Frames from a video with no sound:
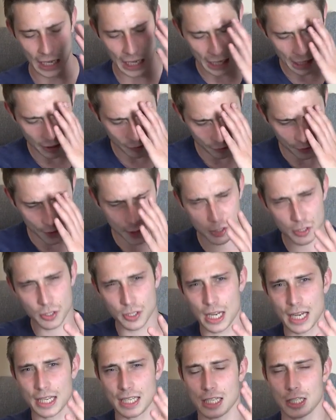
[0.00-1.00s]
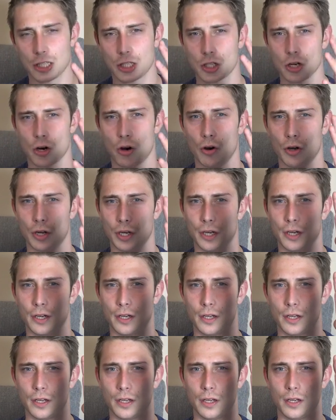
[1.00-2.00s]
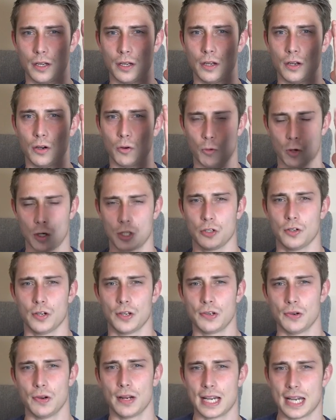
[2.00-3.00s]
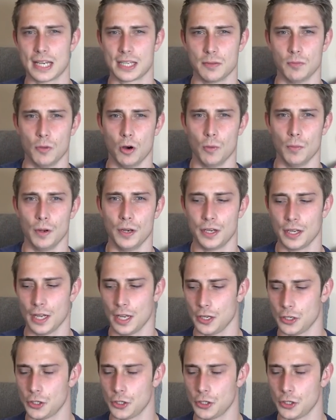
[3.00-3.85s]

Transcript: If you do not enjoy what you are doing at the moment,